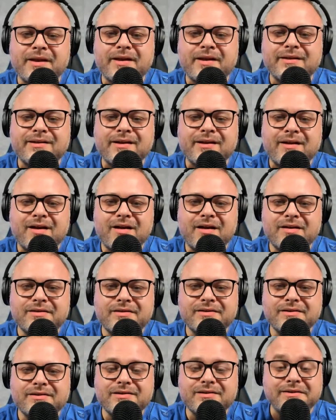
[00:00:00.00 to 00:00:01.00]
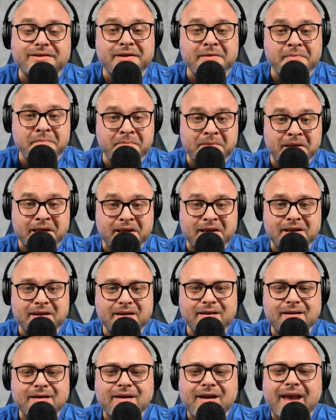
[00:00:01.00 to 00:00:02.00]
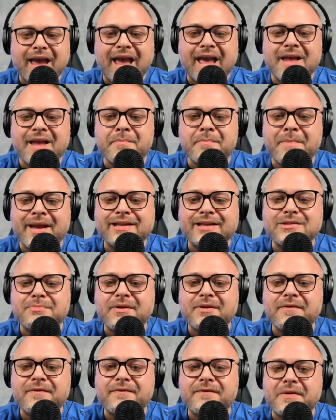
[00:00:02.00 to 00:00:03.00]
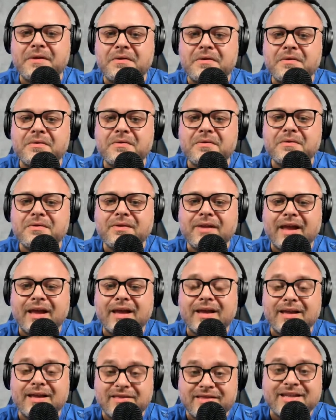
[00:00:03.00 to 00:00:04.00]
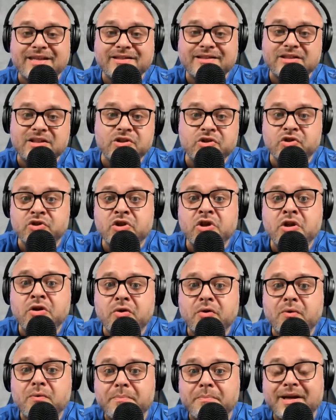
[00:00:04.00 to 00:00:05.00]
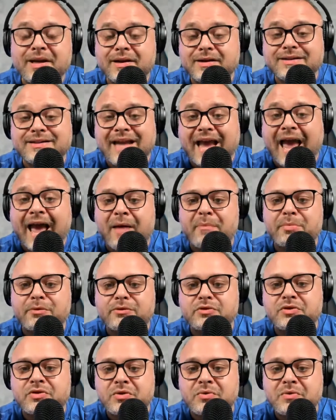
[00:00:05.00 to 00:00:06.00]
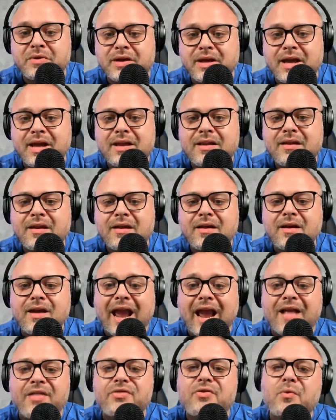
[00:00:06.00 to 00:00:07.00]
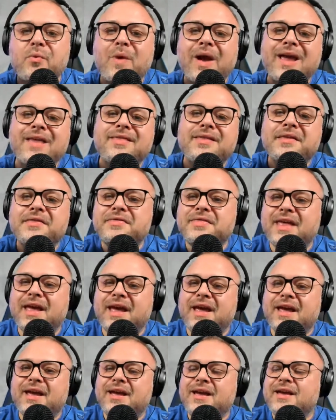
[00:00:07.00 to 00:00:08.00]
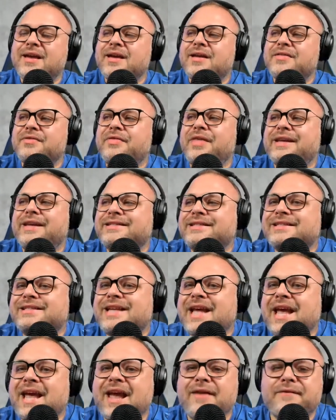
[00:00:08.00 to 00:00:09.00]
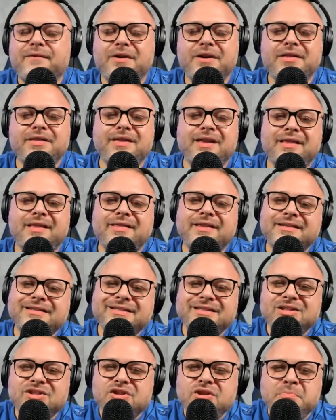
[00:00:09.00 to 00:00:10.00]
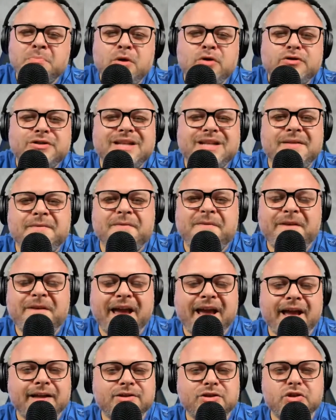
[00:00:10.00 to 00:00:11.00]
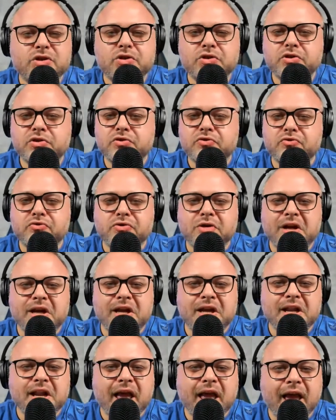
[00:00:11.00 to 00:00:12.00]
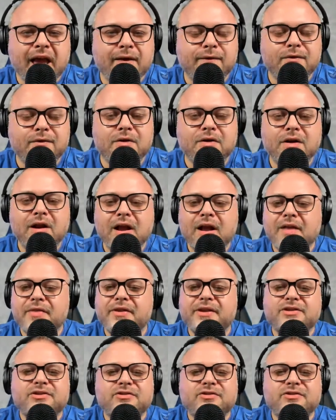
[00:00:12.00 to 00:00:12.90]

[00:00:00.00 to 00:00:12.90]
to us, to me, and makes me feel like this is new because Apple's doing it. And the way that they say everything, this is the most advanced screen ever. This is